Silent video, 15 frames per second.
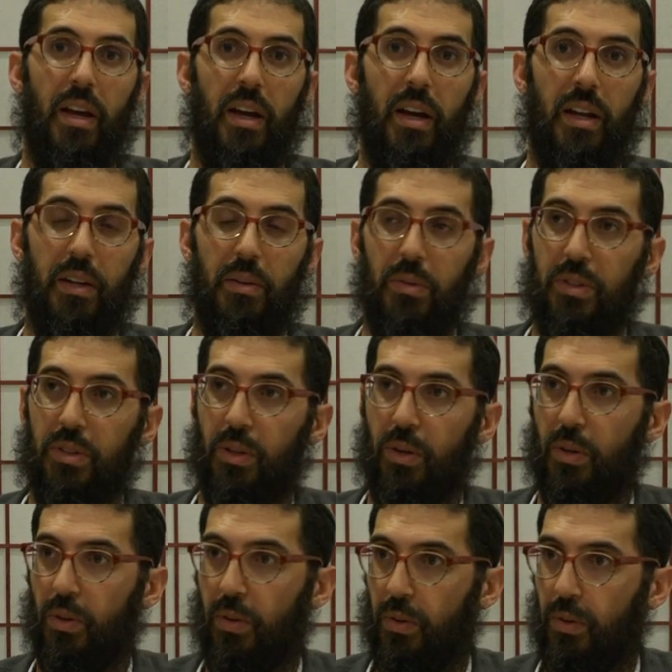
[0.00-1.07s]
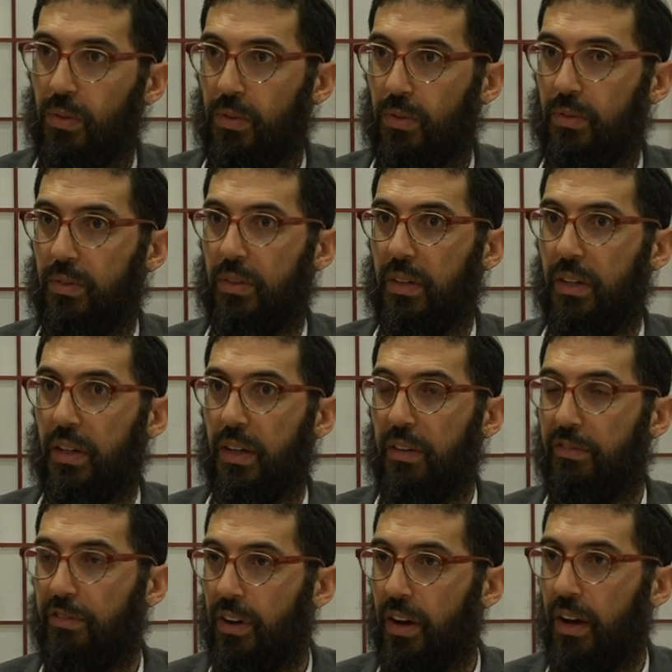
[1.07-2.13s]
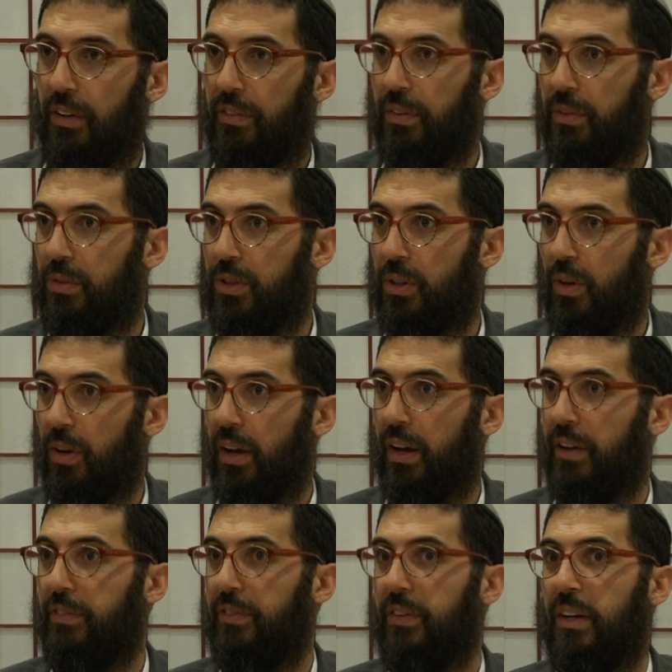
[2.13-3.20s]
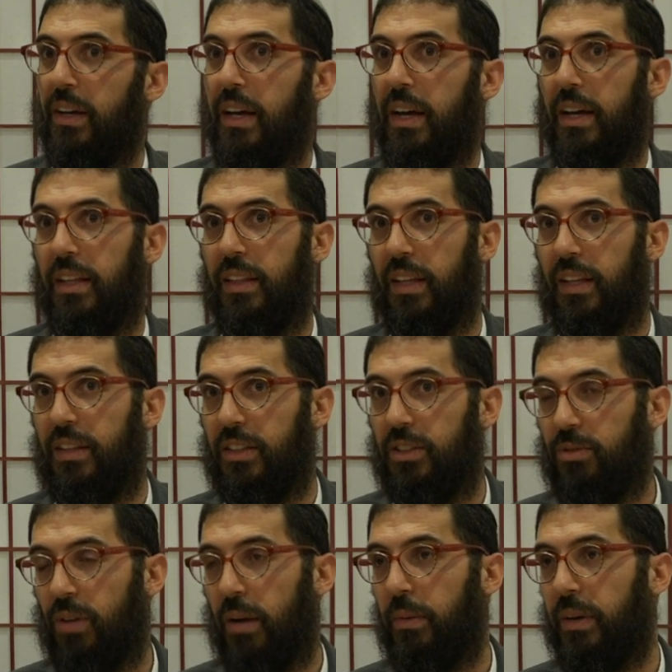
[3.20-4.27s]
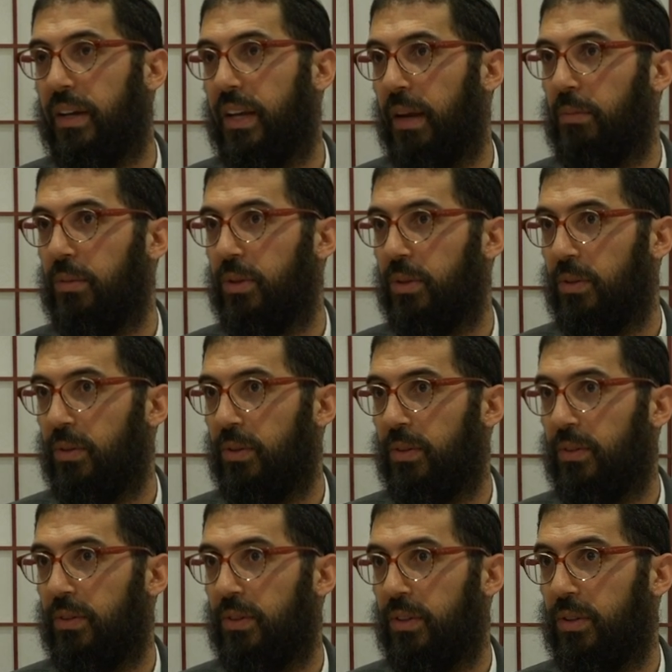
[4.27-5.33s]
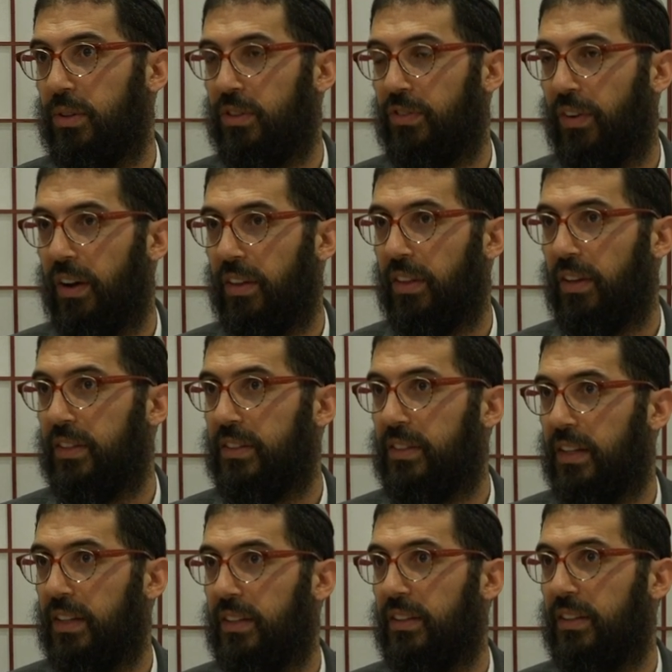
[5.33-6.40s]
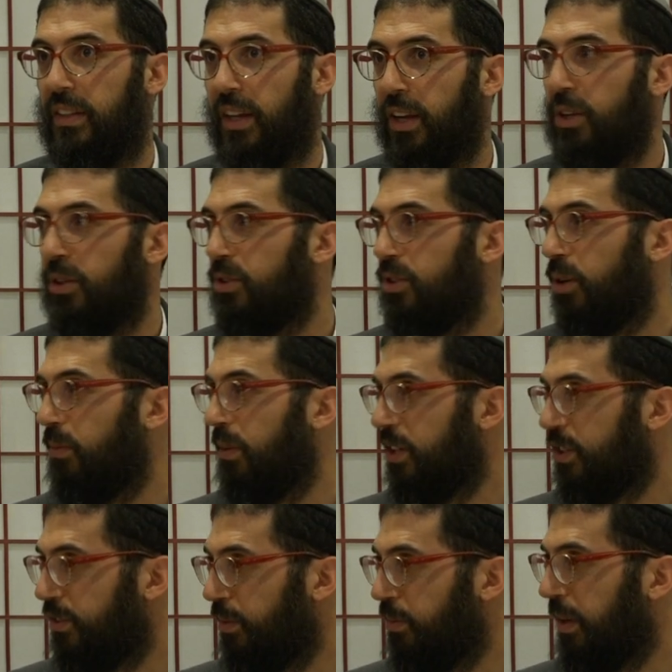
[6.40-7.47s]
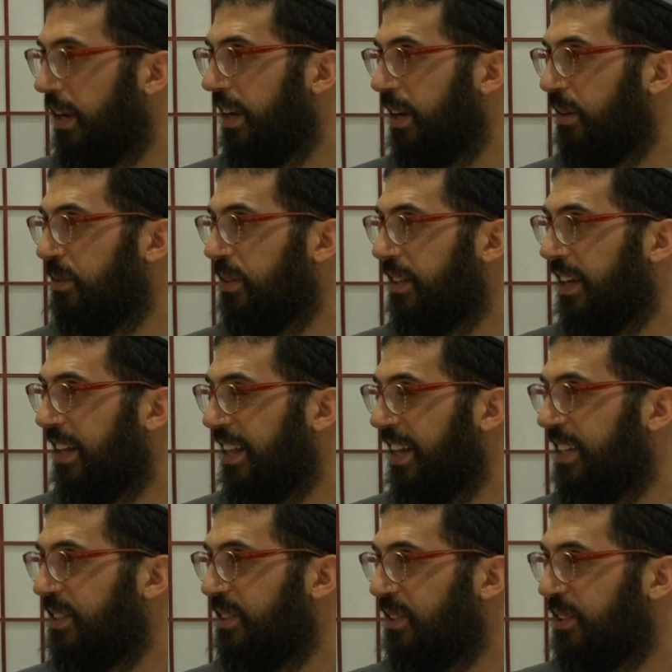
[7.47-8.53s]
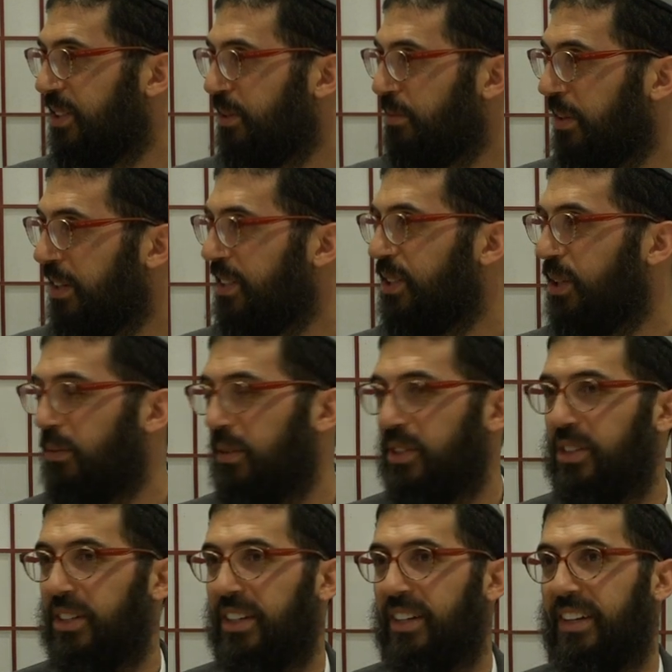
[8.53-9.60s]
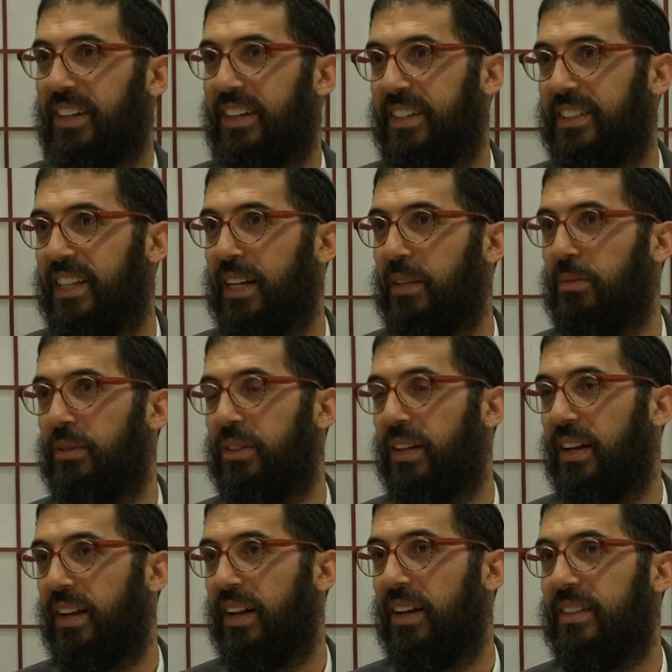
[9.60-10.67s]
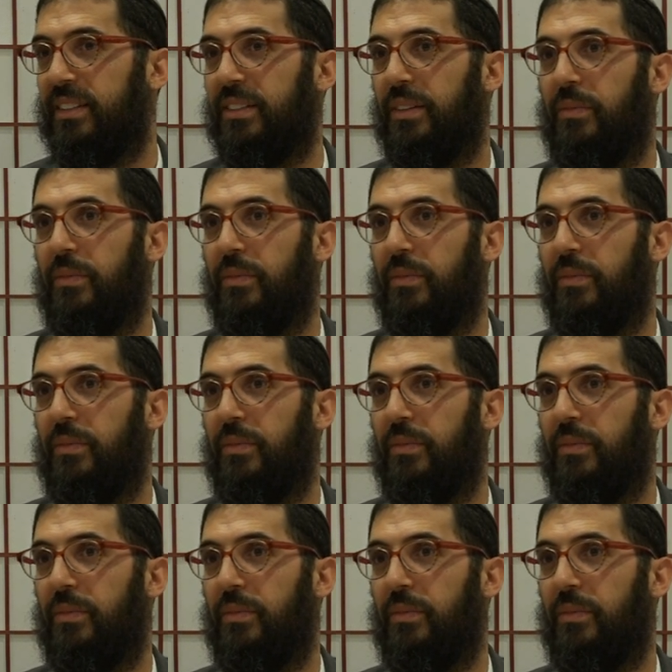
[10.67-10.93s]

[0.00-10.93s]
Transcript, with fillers: And he was so involved and was so alive that this rabbi came to, to his father and said, Thank you so much for bringing him to the class because he brings so much uh, excitement to the class.